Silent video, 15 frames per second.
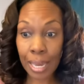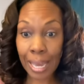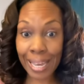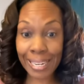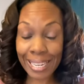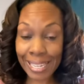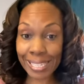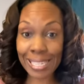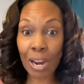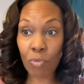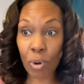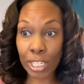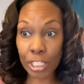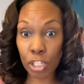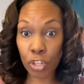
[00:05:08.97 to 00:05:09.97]
And he's
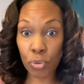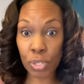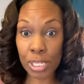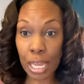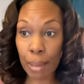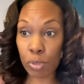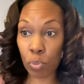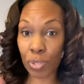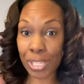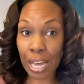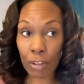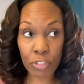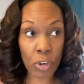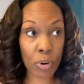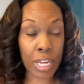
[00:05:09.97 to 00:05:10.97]
directing your steps
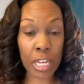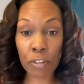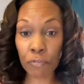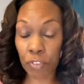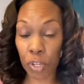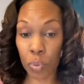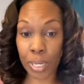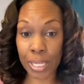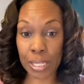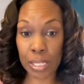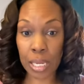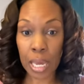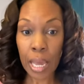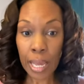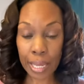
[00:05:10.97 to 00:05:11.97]
without their influence.
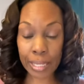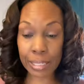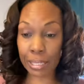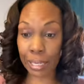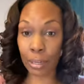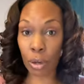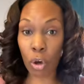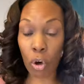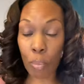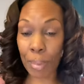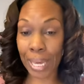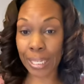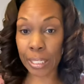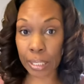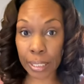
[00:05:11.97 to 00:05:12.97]
It's like, oh
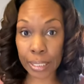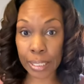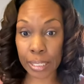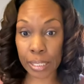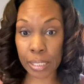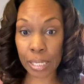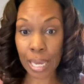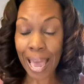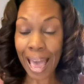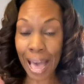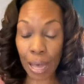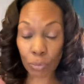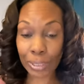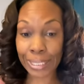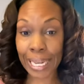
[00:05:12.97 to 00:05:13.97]
my goodness,
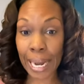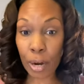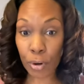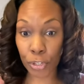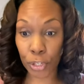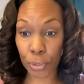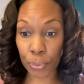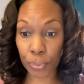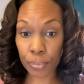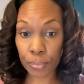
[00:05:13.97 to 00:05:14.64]
how dare you?